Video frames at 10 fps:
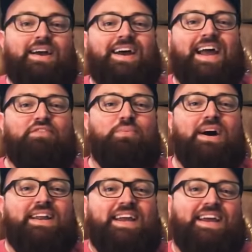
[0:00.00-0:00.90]
Hey
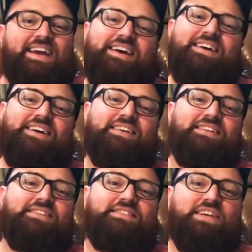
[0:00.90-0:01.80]
everybody,
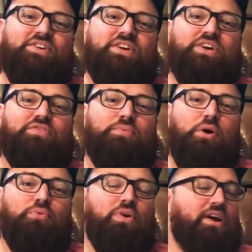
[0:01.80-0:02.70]
it's Dylan here from
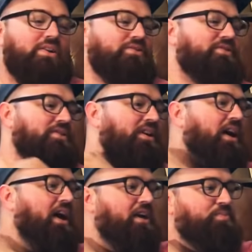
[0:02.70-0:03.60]
Noble Records.
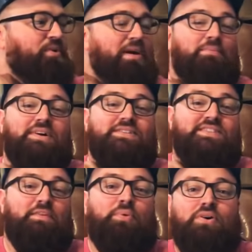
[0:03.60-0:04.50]
It's been about a month since
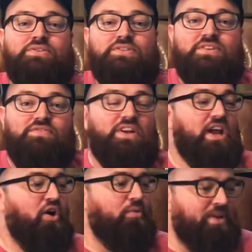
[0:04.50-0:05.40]
I posted a
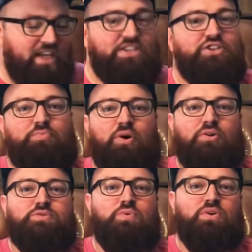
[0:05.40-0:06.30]
video. I've been itching to
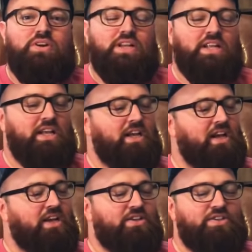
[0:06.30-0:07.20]
post one.
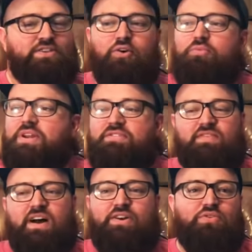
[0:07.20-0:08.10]
So many
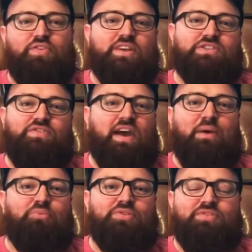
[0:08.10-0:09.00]
vinyl things have
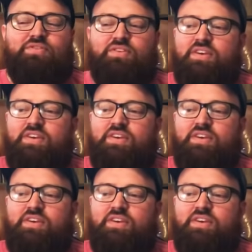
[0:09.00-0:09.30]
happened